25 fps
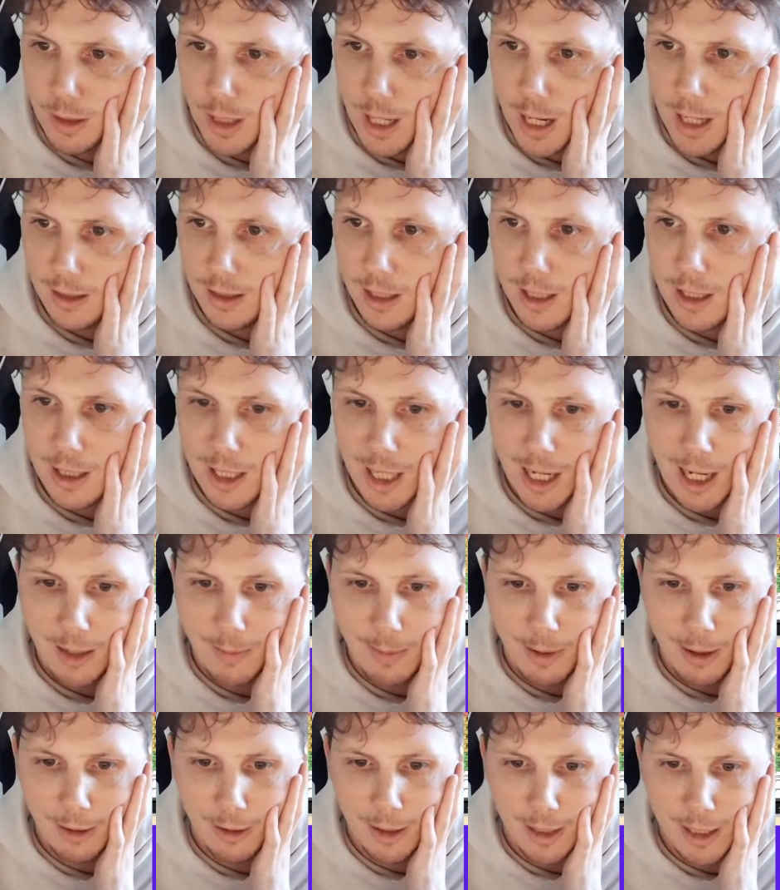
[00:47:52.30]
I think that
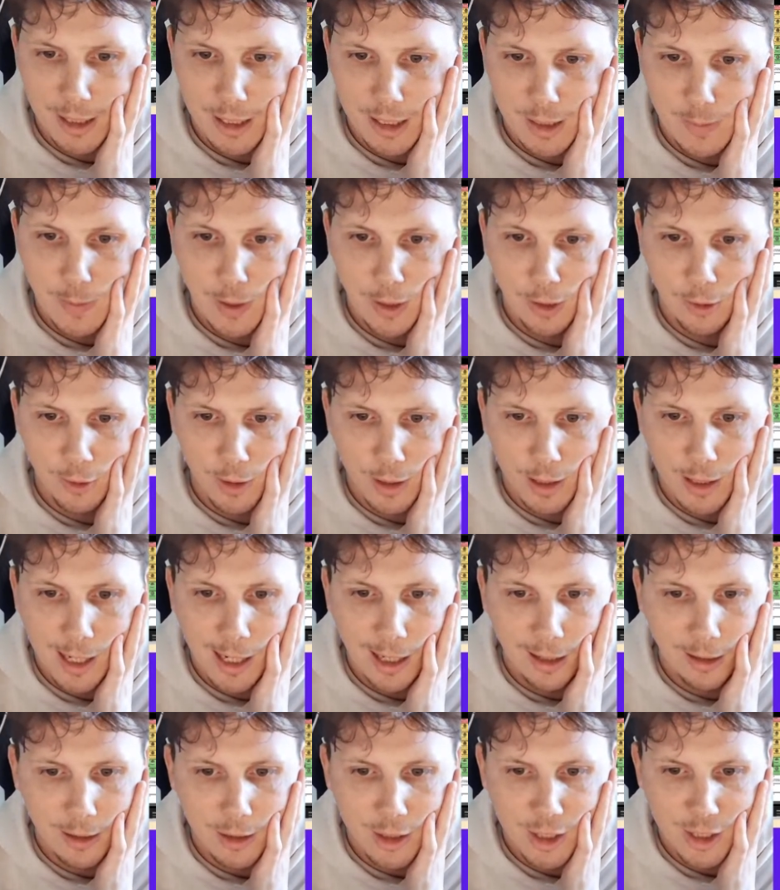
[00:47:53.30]
about like Spiller and
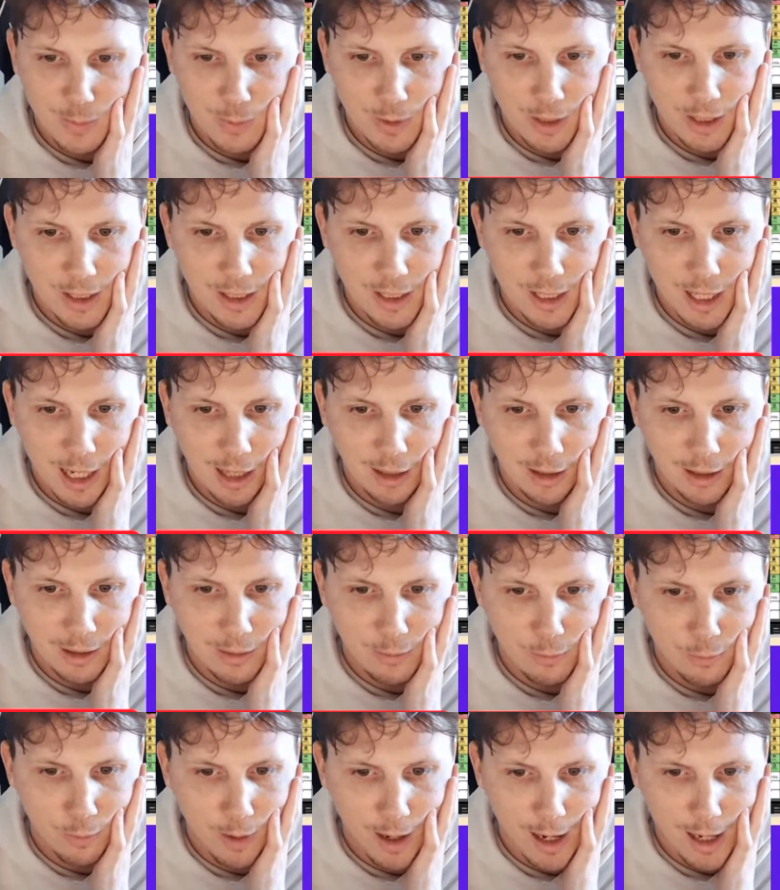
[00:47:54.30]
Kelly. Just because Kelly
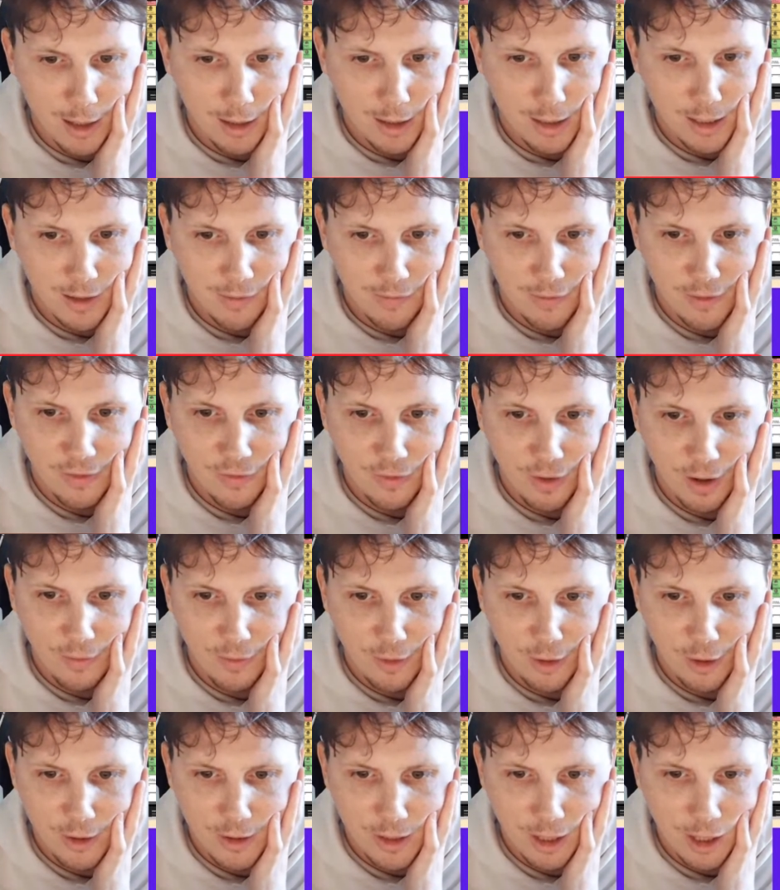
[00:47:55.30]
ran a
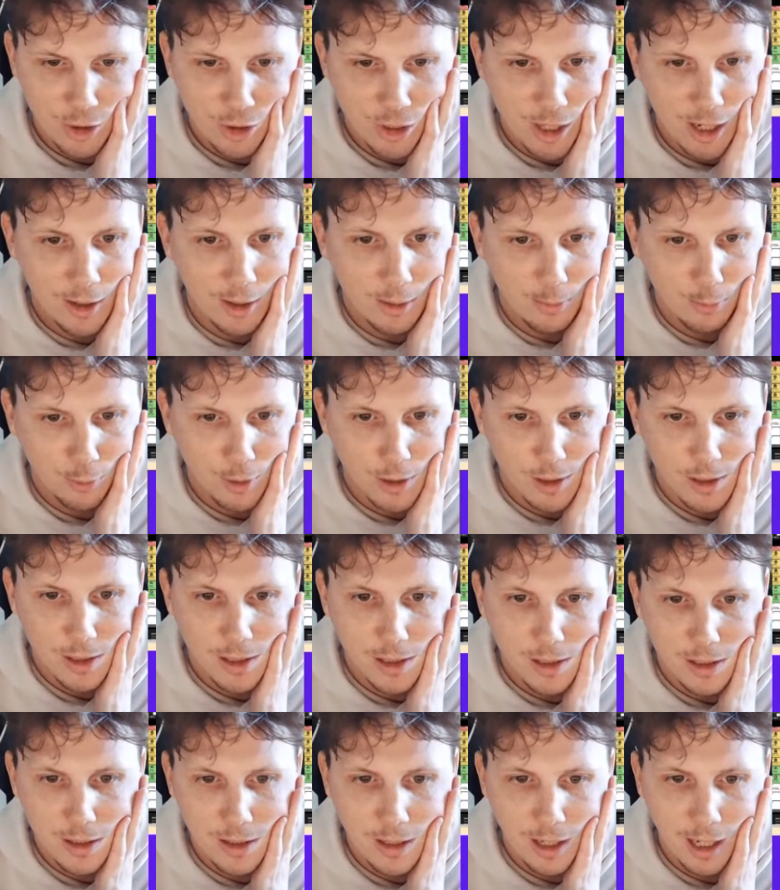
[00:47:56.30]
75-yard touchdown in the
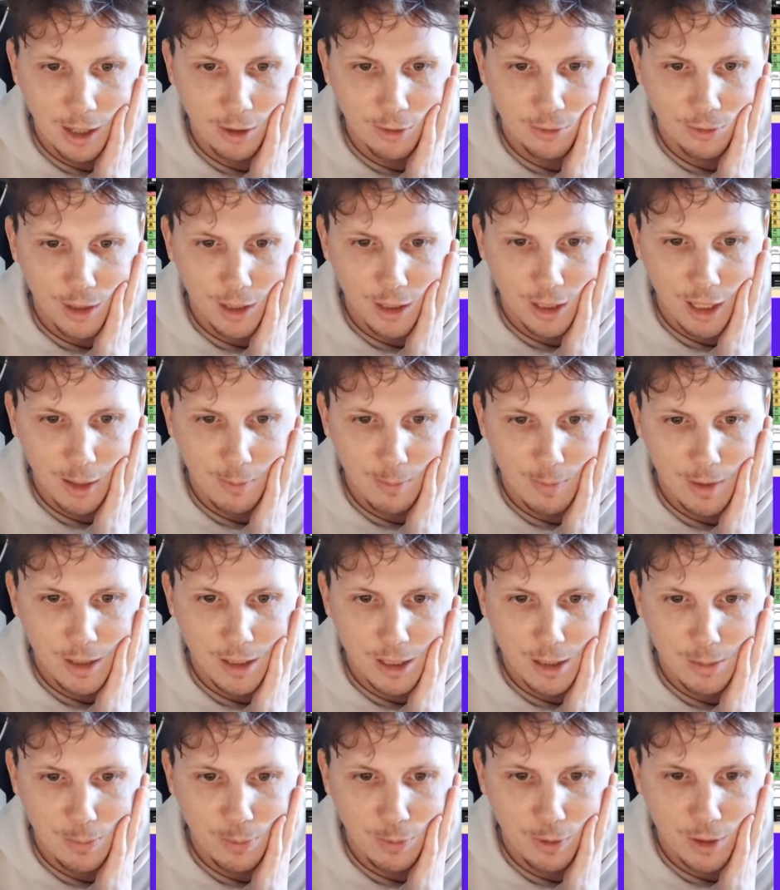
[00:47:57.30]
preseason, I don't think that
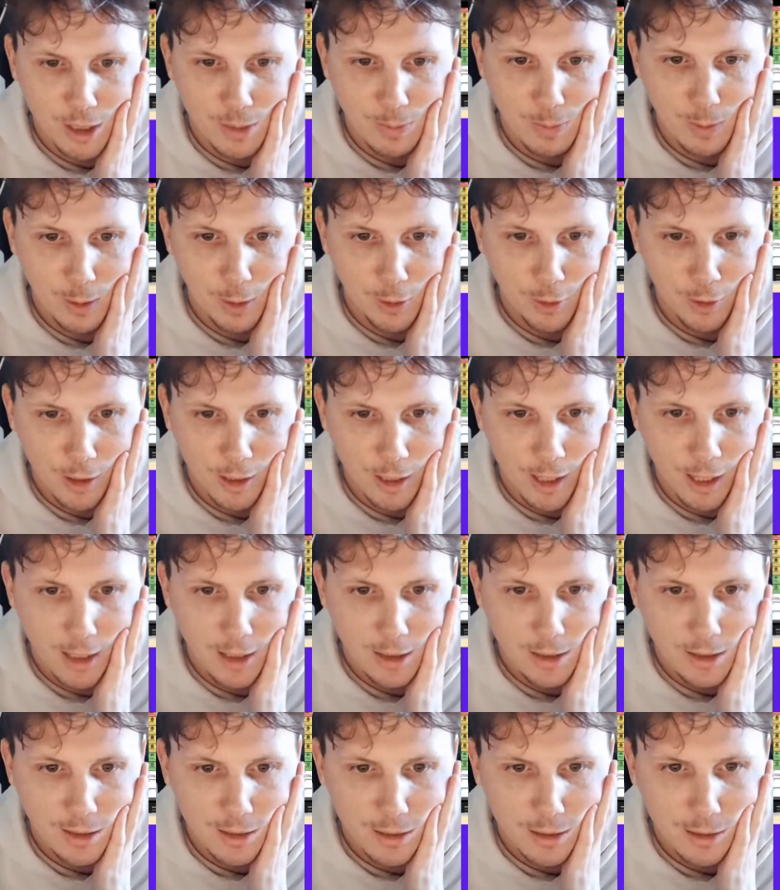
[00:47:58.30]
means he put Spiller on
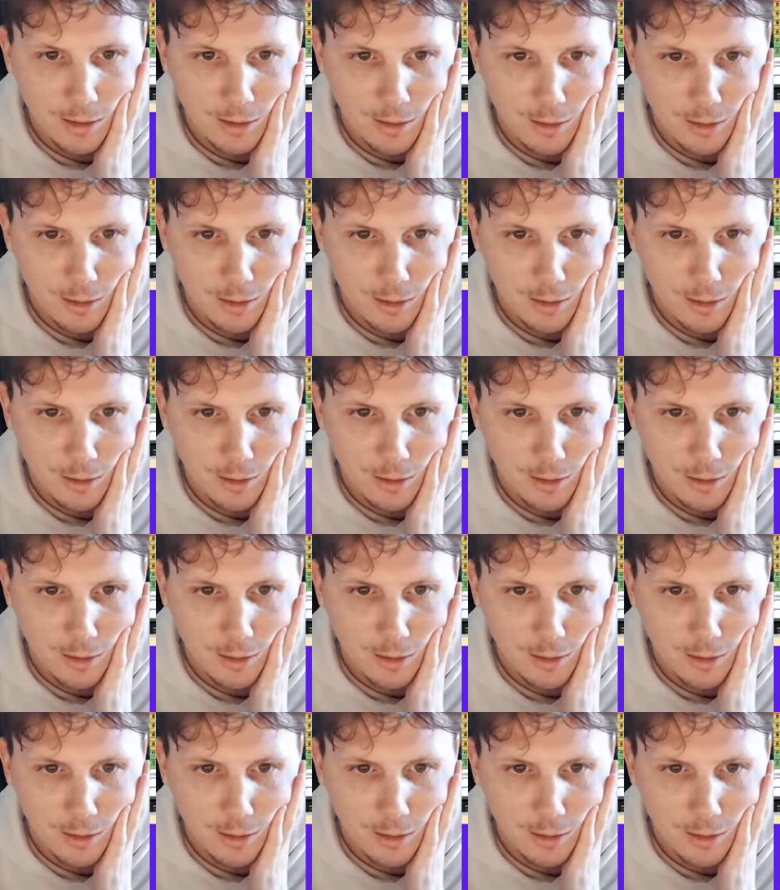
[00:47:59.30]
ice.